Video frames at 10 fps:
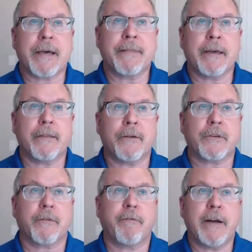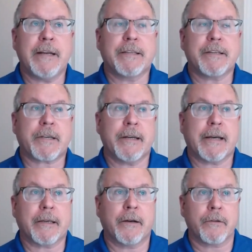I think there's a funny
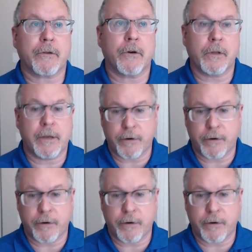disconnect I don't totally